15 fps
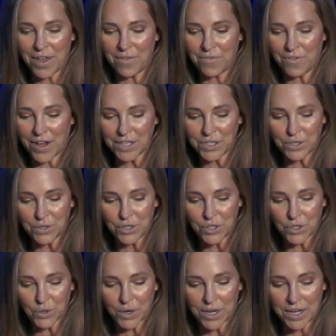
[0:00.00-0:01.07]
invites you to
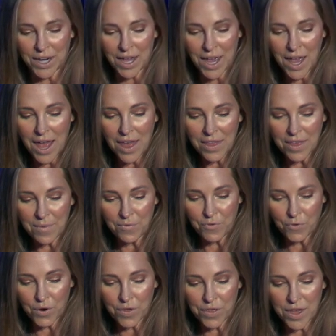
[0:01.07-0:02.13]
join them
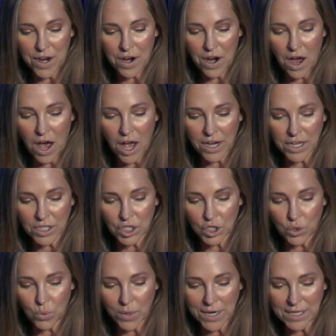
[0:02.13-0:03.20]
for their August
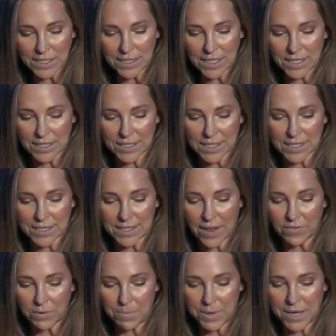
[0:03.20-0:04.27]
26th,
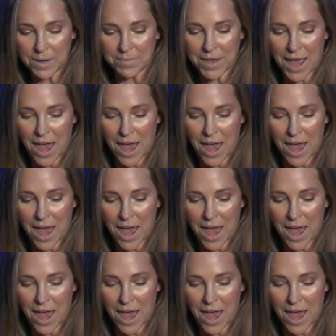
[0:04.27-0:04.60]
7 p.m.